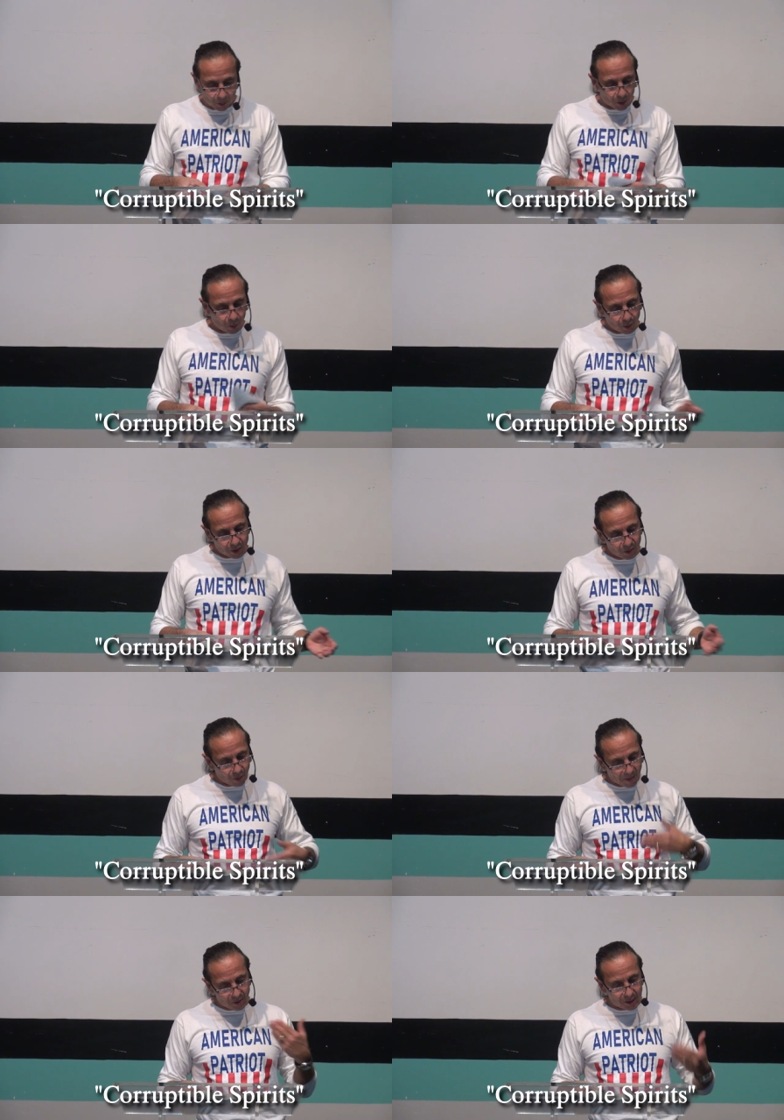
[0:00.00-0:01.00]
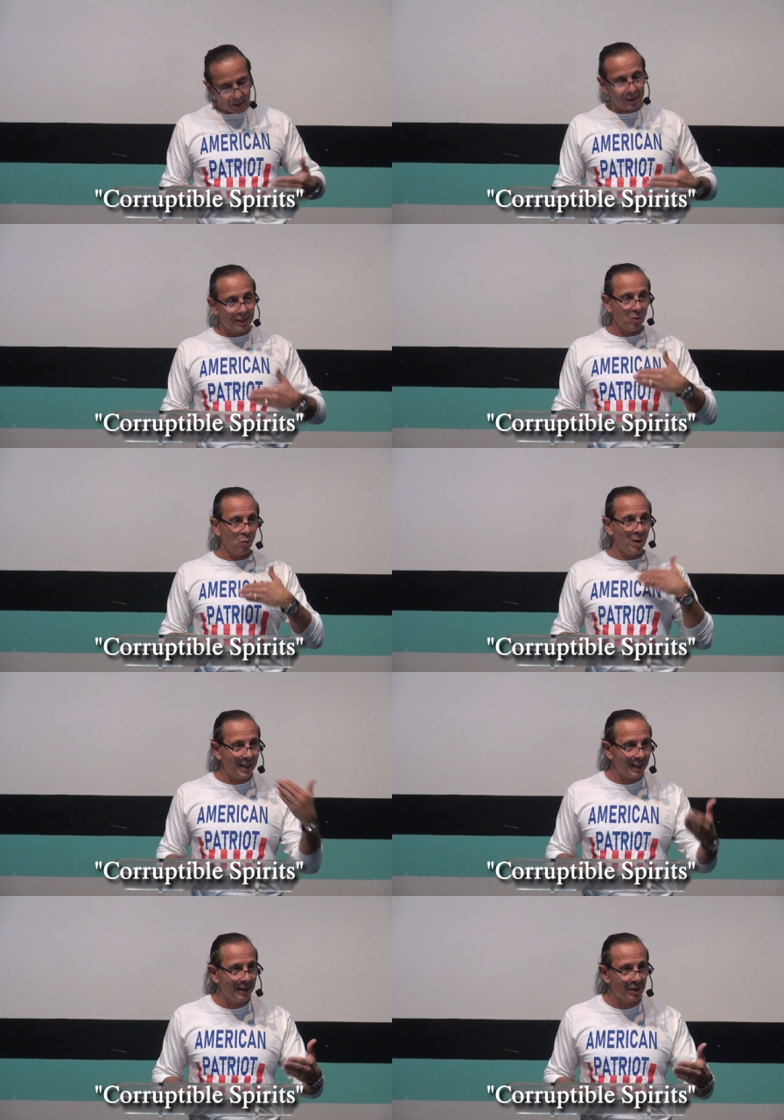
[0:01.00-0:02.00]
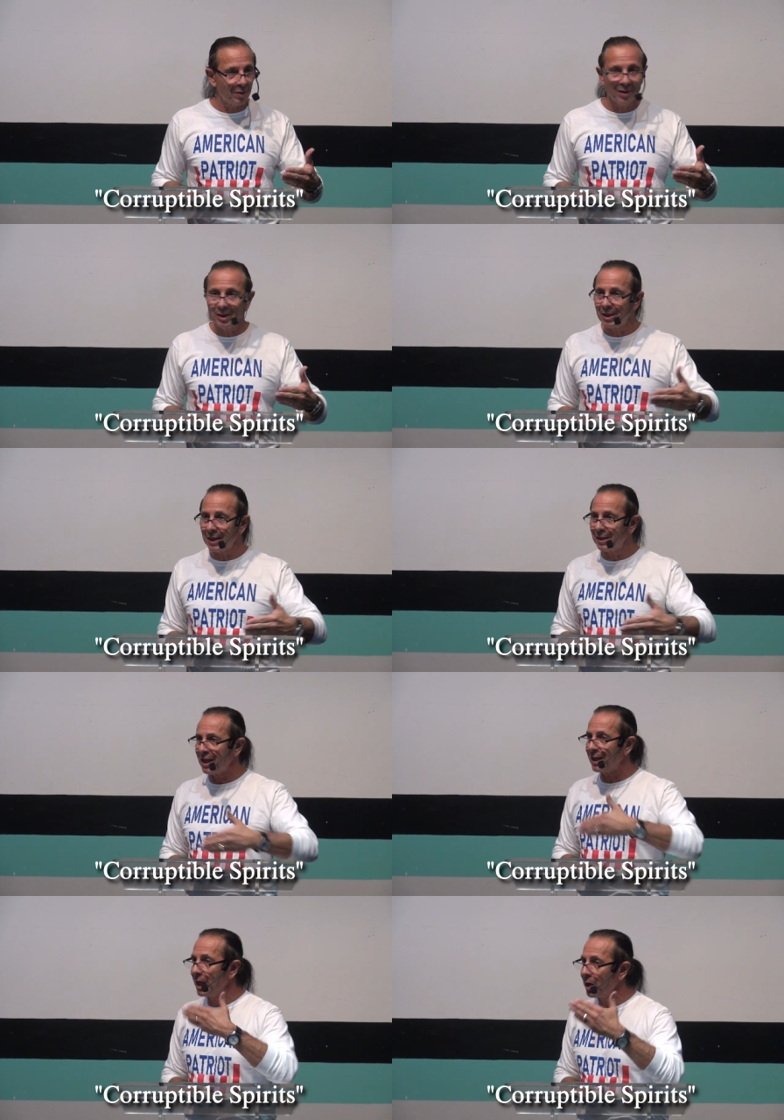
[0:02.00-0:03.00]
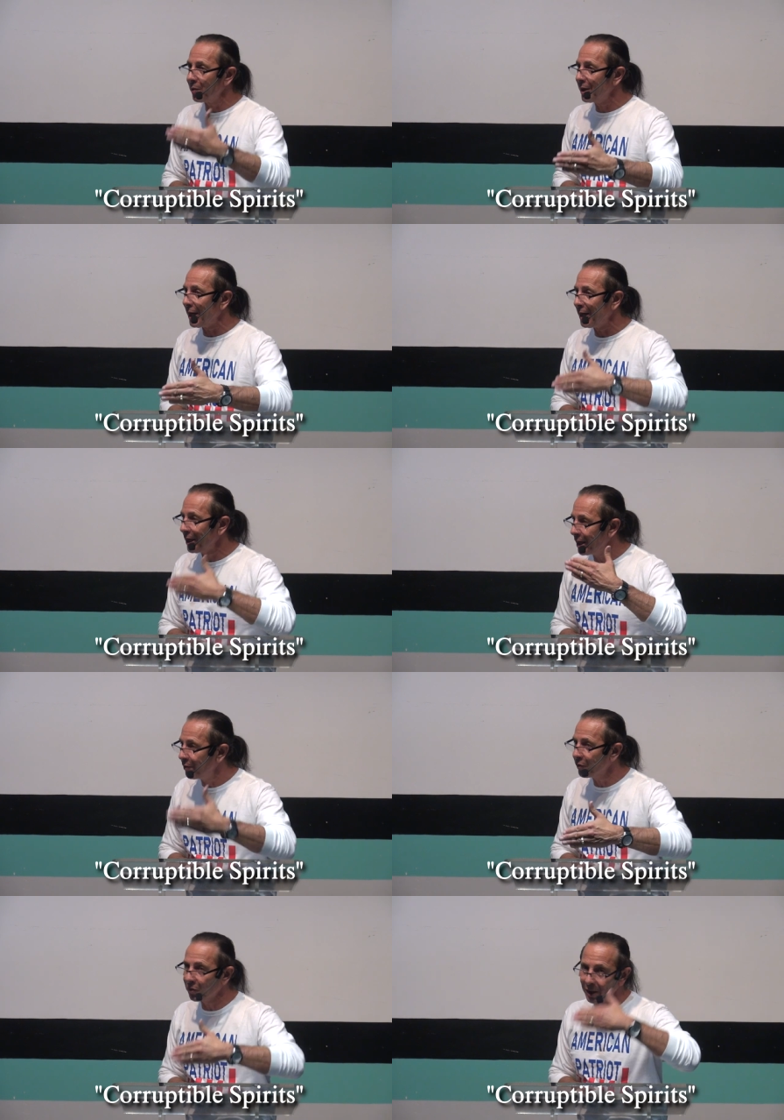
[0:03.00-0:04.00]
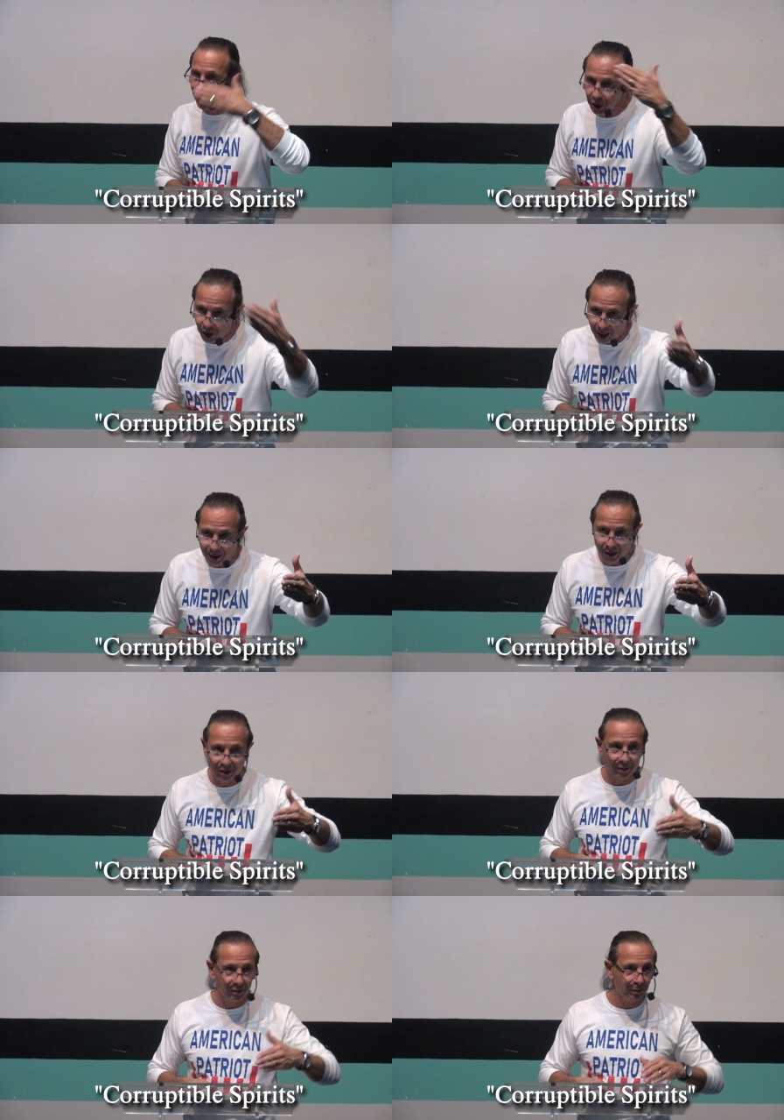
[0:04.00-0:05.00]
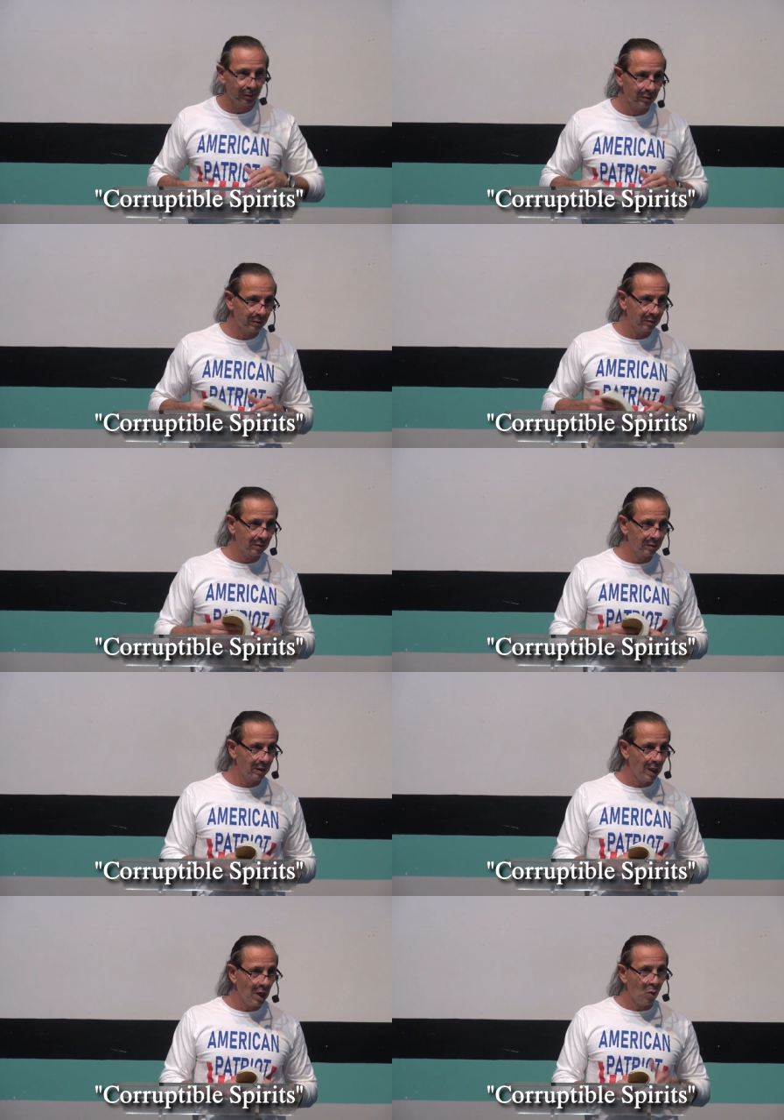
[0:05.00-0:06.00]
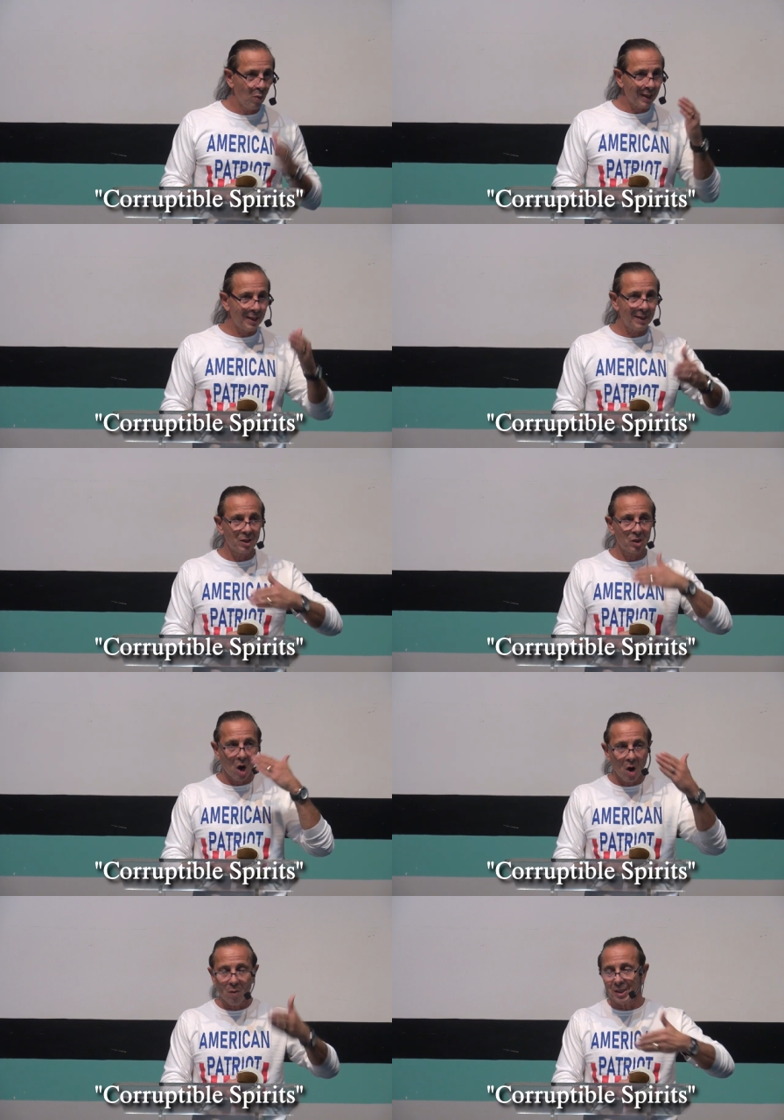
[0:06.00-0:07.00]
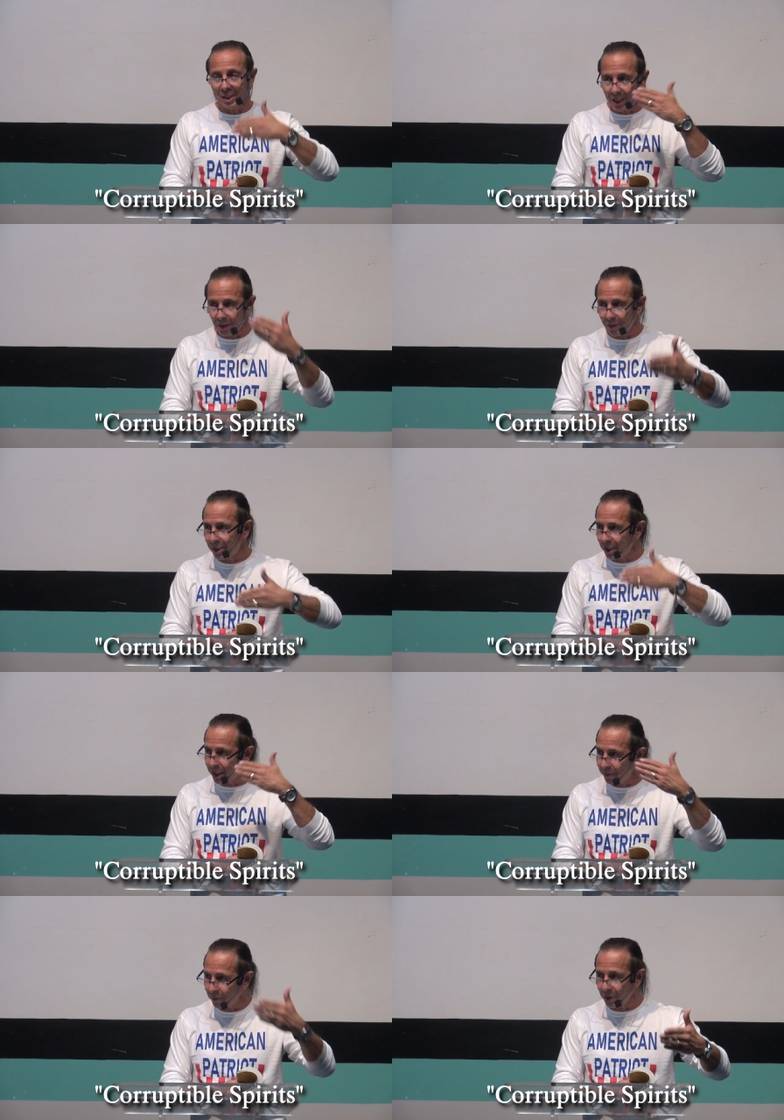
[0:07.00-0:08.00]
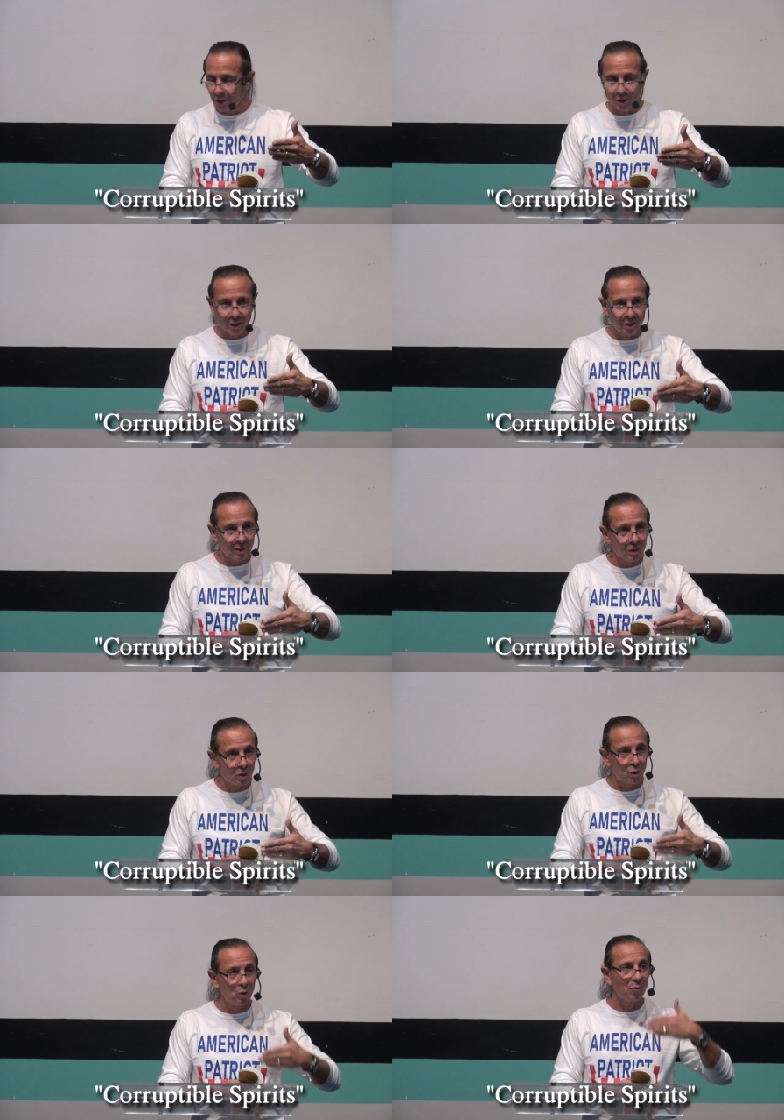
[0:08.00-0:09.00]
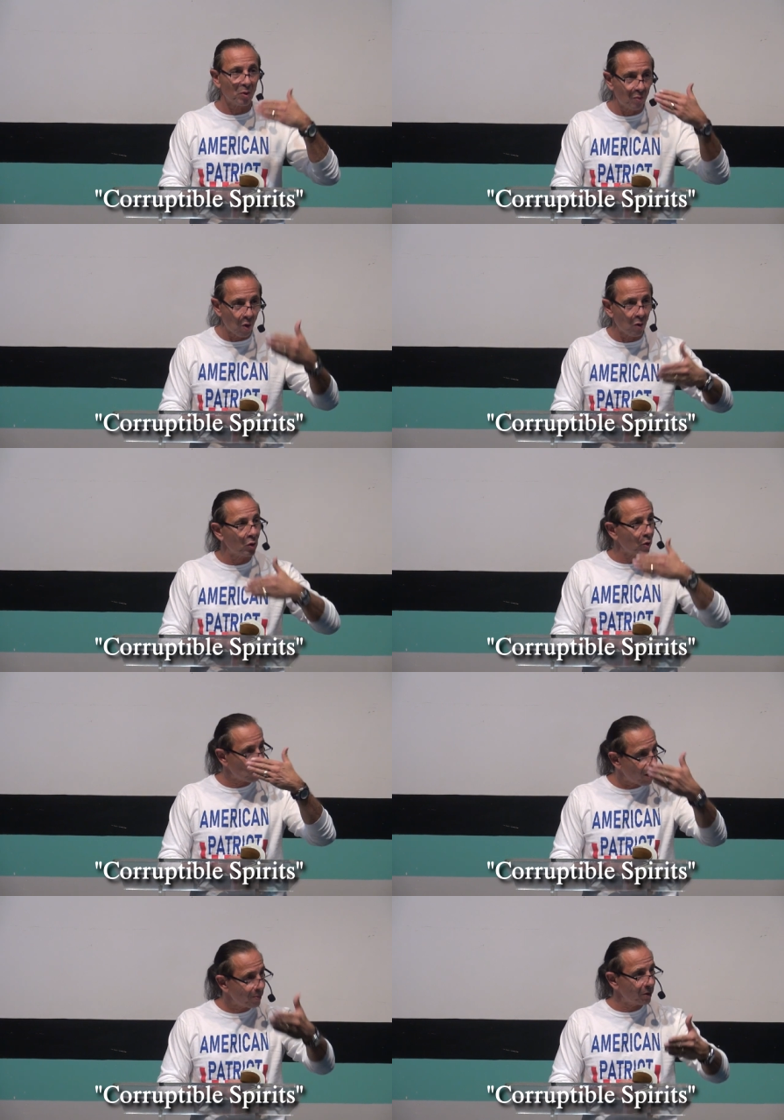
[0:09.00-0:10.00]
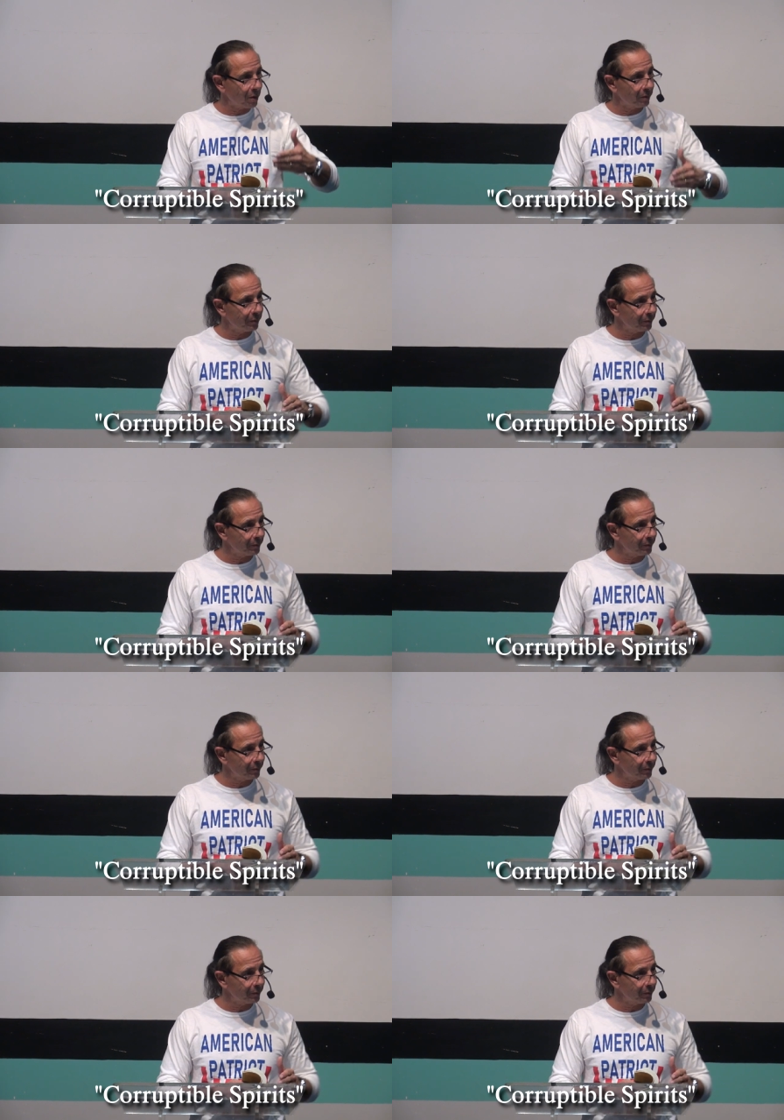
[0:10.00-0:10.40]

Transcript: When the word represents wickedness, it means that they carry a evil agenda. Wickedness always carries an evil agenda to promote corruption.